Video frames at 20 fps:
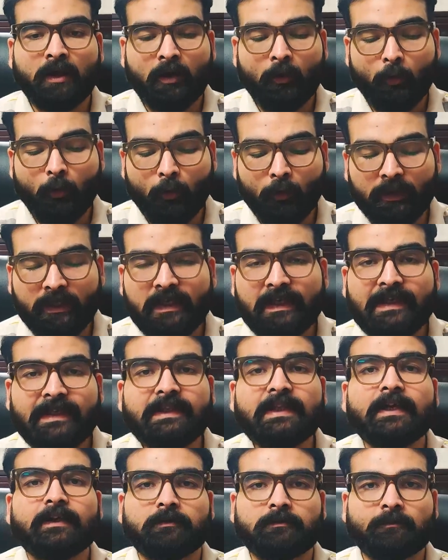Only
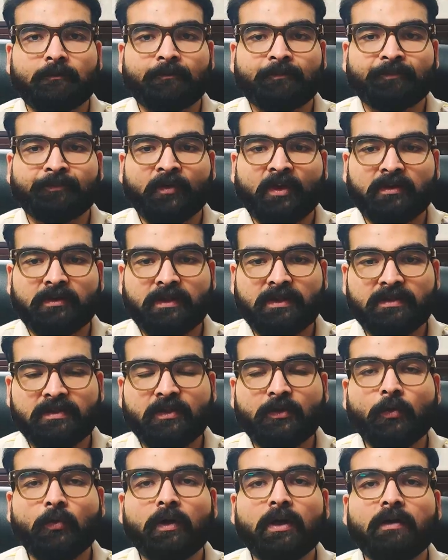then this
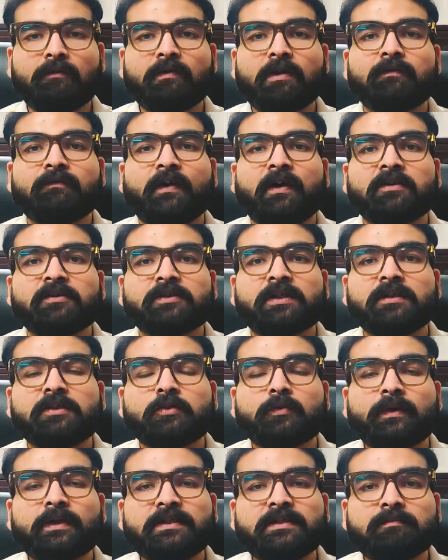yoga will function
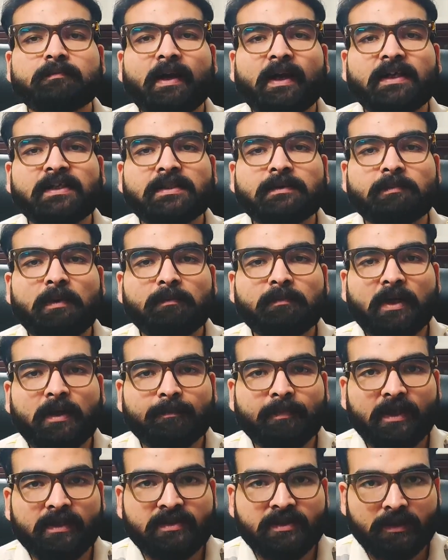to its maximum
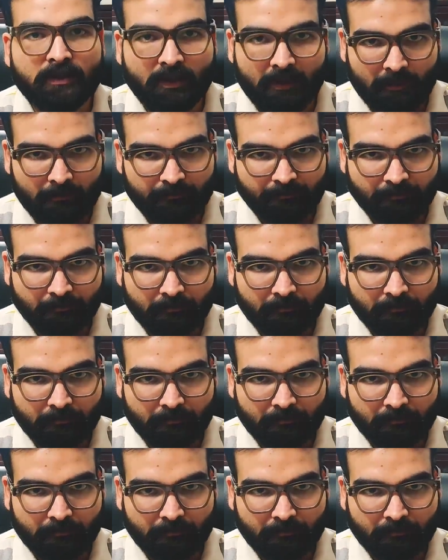capacity.